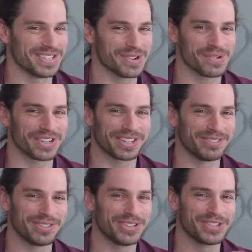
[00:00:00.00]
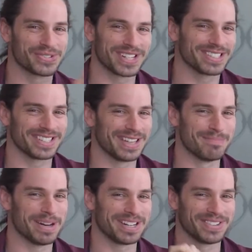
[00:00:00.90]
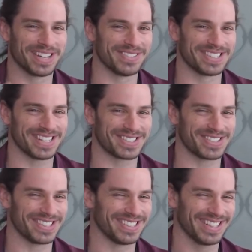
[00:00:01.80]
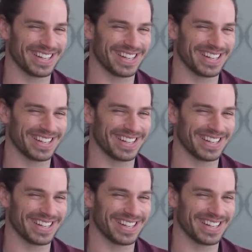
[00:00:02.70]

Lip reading: don't want to confuse wrestling their buddy with having sex with you.